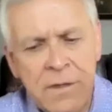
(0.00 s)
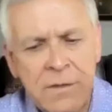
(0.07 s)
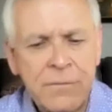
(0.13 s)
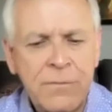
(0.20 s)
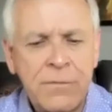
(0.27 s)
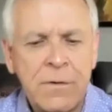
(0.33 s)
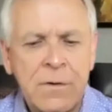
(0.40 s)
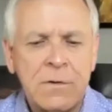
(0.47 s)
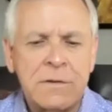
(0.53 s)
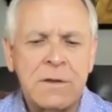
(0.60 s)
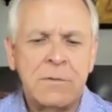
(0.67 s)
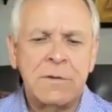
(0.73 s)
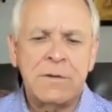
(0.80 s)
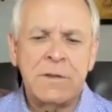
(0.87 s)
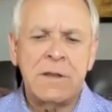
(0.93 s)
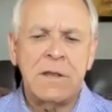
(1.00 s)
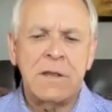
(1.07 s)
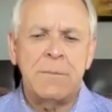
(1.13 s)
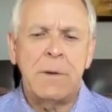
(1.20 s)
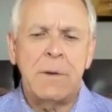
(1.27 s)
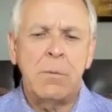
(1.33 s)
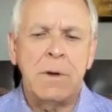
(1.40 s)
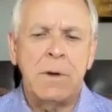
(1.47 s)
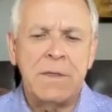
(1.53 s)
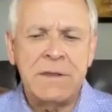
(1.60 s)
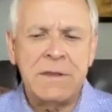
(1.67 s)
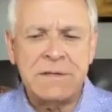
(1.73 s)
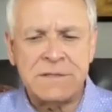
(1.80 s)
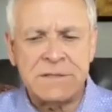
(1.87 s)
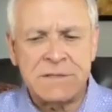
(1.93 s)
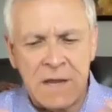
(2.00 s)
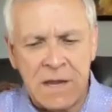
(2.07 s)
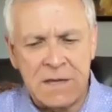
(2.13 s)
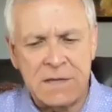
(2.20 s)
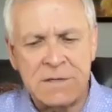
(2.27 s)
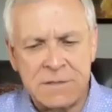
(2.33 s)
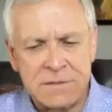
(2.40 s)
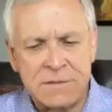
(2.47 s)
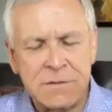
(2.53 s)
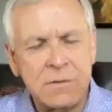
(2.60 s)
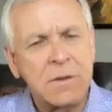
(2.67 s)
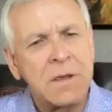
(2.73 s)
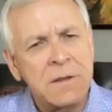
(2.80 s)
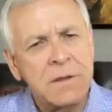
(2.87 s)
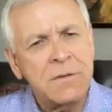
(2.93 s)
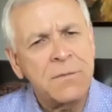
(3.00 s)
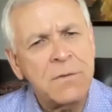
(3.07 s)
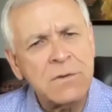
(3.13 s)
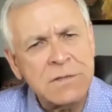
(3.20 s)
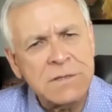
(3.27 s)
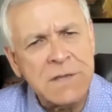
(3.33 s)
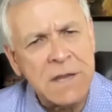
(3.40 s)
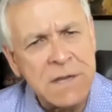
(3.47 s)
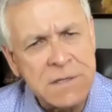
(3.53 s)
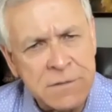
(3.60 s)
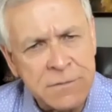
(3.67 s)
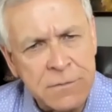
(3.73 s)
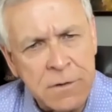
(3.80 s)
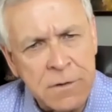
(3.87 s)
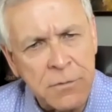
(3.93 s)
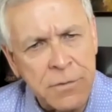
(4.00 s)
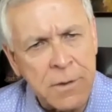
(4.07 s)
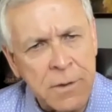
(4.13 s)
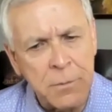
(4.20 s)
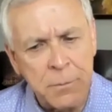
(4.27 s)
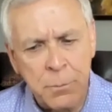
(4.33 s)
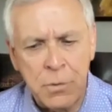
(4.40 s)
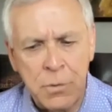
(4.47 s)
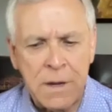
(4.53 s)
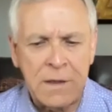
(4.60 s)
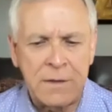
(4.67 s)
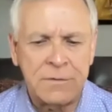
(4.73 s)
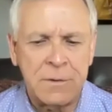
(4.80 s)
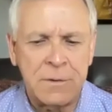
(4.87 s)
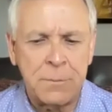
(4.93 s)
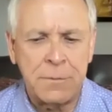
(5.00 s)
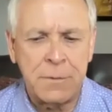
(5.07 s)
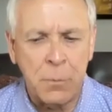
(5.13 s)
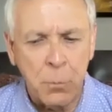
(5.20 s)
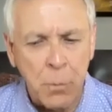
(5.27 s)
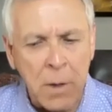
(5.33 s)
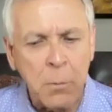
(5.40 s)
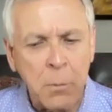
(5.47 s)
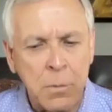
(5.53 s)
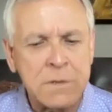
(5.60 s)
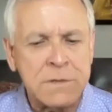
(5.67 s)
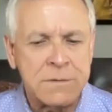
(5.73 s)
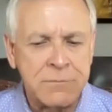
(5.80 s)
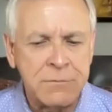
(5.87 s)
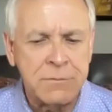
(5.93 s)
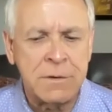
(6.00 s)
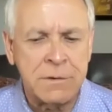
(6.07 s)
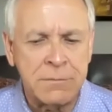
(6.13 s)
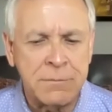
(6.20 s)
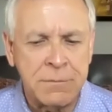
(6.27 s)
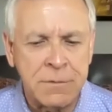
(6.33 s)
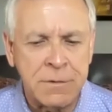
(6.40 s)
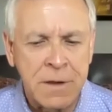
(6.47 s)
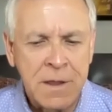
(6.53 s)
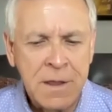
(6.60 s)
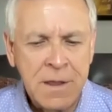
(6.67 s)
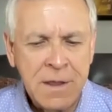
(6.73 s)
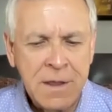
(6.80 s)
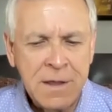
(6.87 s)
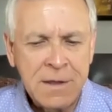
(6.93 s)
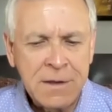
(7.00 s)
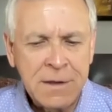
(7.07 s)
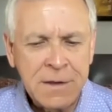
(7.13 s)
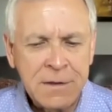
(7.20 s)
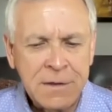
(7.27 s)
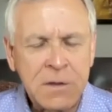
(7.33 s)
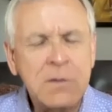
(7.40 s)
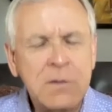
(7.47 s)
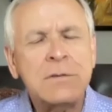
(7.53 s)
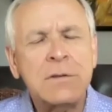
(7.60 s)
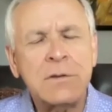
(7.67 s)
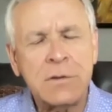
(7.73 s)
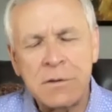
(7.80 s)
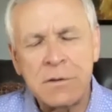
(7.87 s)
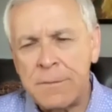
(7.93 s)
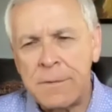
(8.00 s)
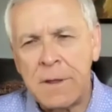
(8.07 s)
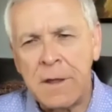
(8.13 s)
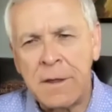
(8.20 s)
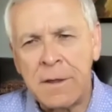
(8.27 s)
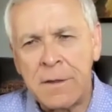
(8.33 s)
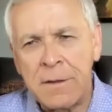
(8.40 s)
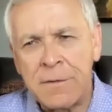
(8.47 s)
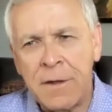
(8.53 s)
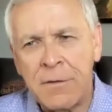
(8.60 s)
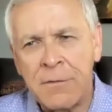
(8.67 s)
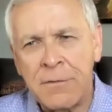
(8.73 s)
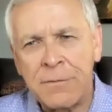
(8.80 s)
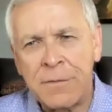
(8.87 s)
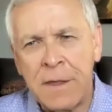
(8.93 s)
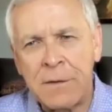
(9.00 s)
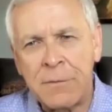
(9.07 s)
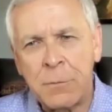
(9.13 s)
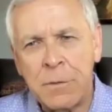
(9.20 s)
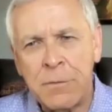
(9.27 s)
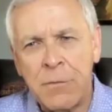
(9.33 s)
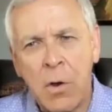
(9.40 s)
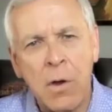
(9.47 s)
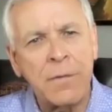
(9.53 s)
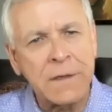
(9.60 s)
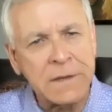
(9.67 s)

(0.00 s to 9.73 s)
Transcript: call that first. I was thinking about what are these stages, okay? And this first stage of growth, I would put as the I would to to use a term uh, that we've